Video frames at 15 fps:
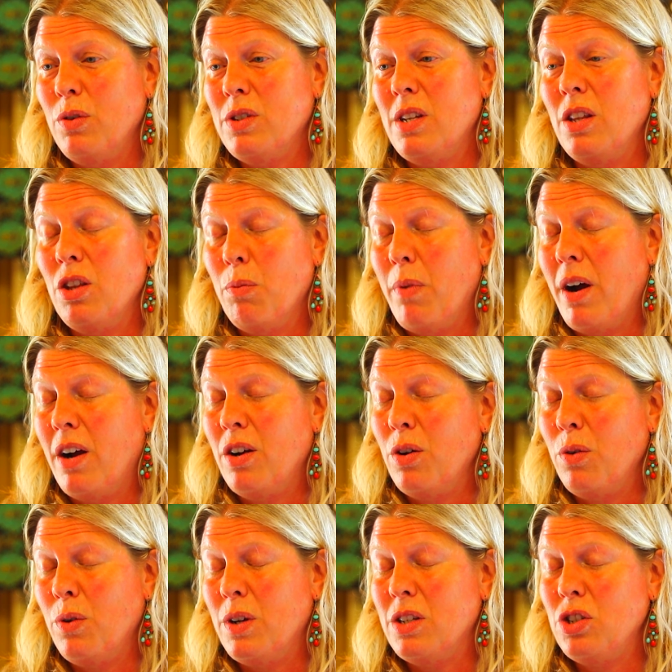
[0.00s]
in the bardo,
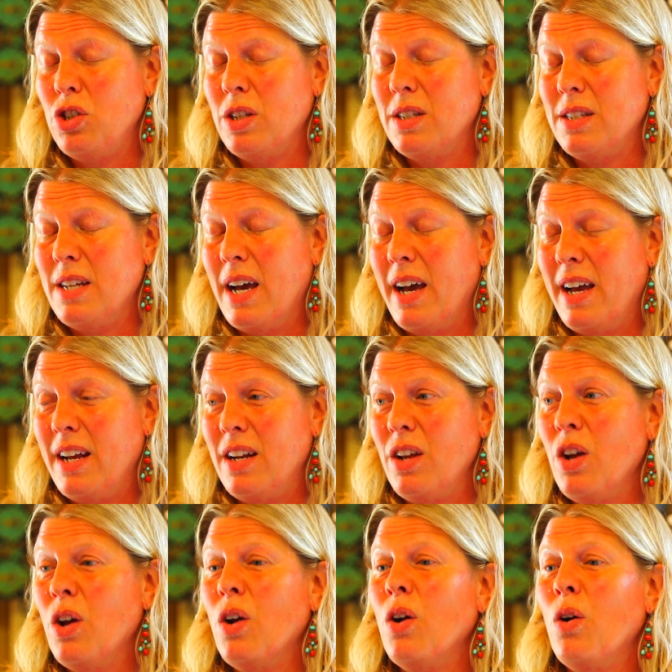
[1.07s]
who has just died,
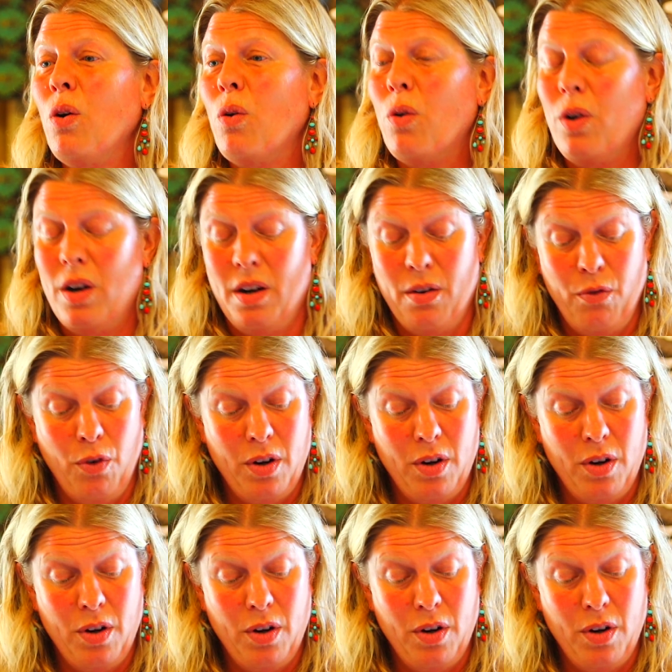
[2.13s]
or for